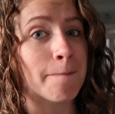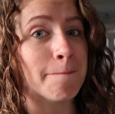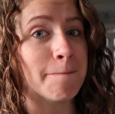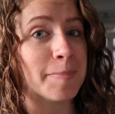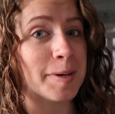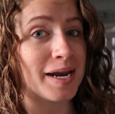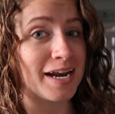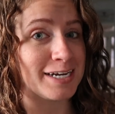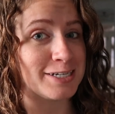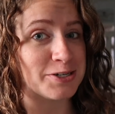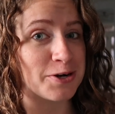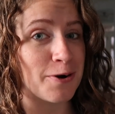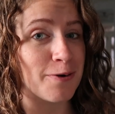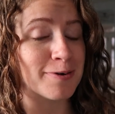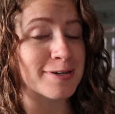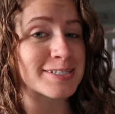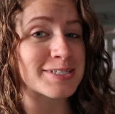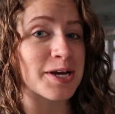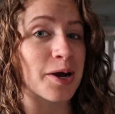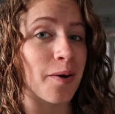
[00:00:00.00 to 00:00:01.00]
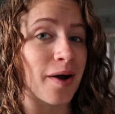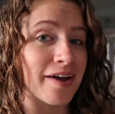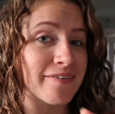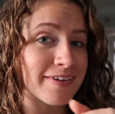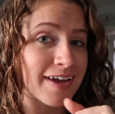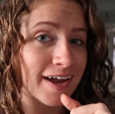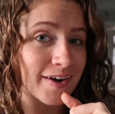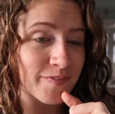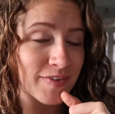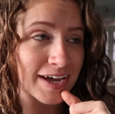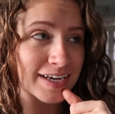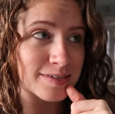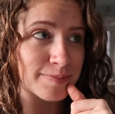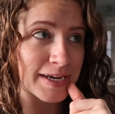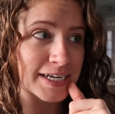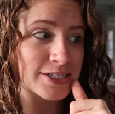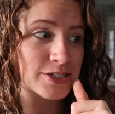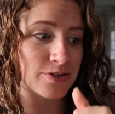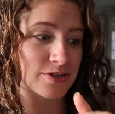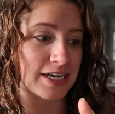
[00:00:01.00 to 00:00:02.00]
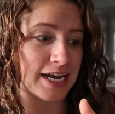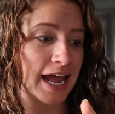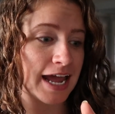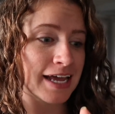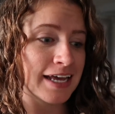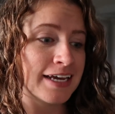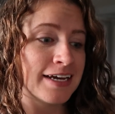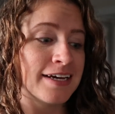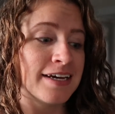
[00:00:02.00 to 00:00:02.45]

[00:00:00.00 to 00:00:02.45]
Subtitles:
but I don't. So I've kind of had to make do today.